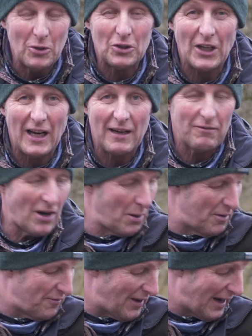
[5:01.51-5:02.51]
muntjac,
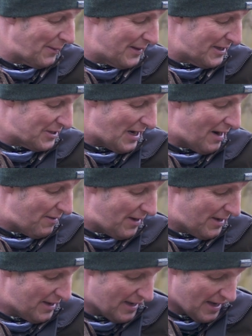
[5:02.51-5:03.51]
roe and fallow in this
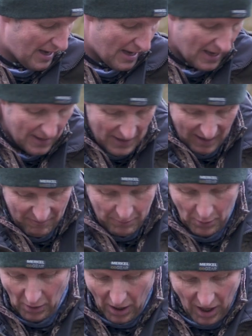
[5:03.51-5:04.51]
area, and then I've
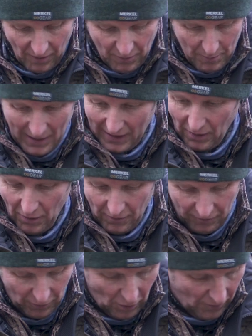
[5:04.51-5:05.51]
put half a bag on the
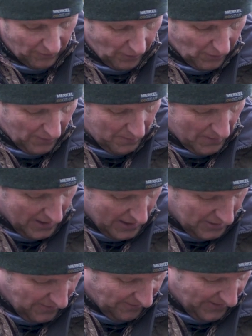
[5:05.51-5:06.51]
floor for them
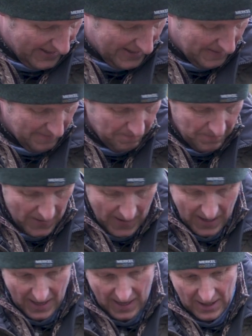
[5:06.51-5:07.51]
to feed.
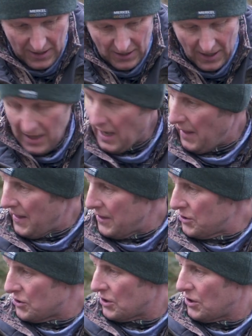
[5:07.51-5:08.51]
and then just